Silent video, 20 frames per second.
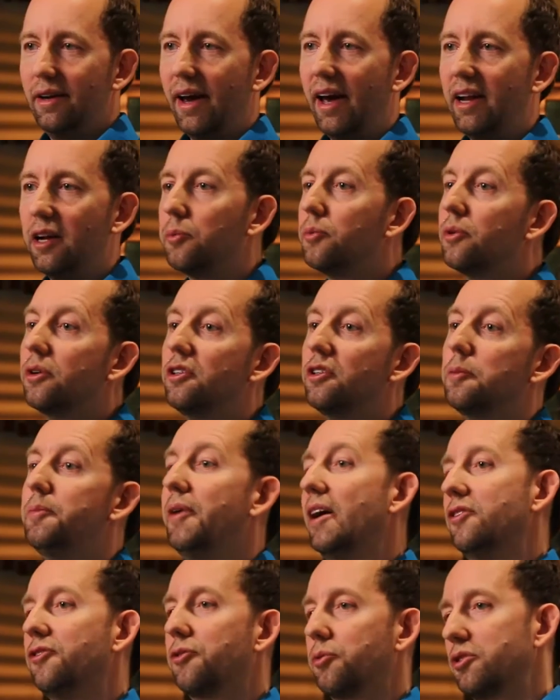And it really
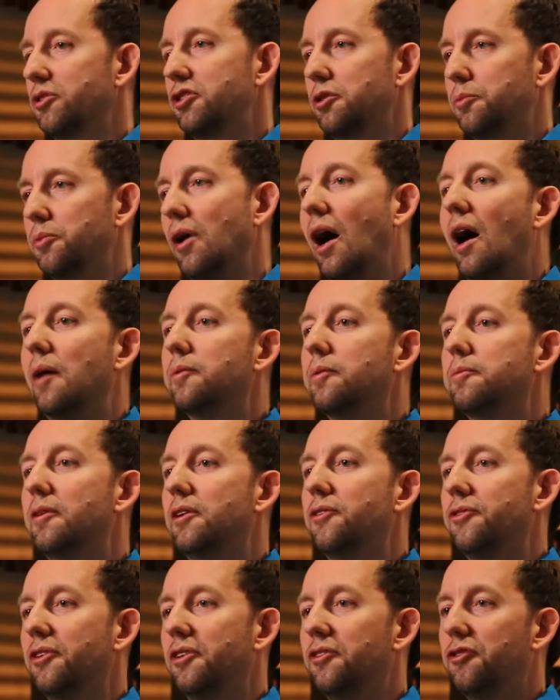depends what your problem
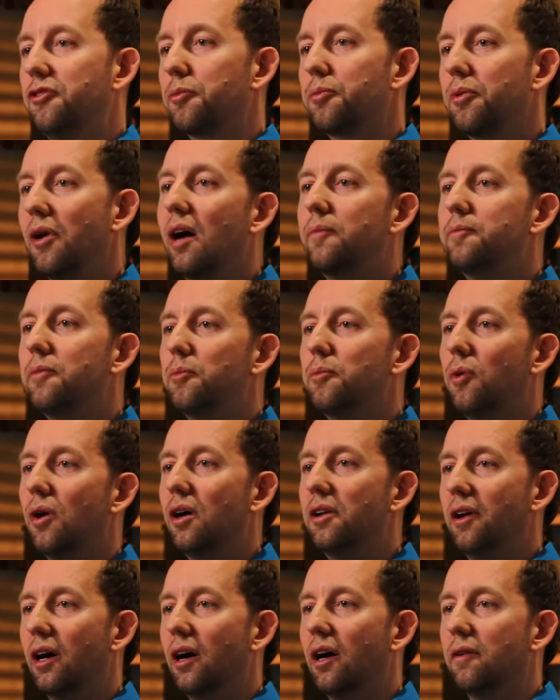is. Is your problem
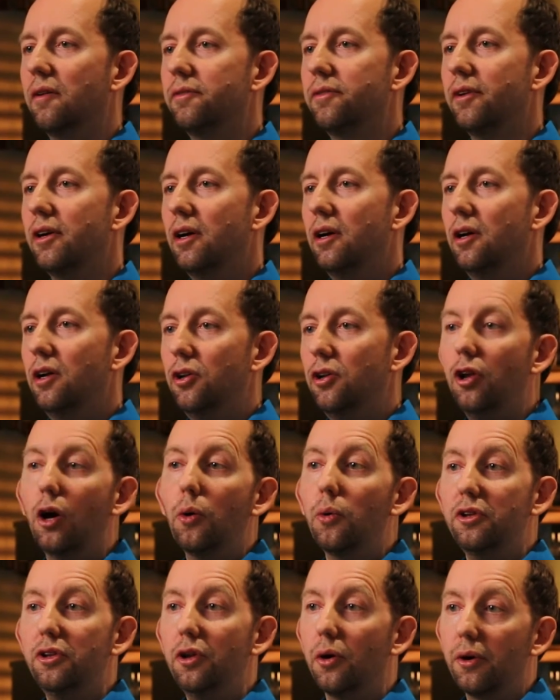one of
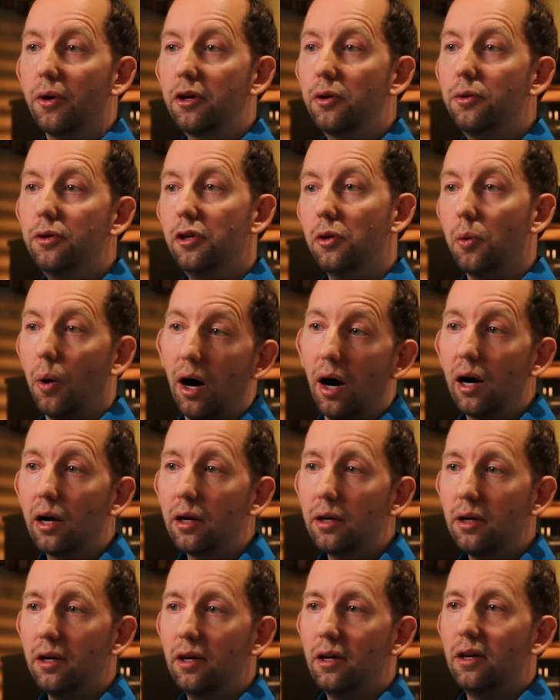no one knowing who you are?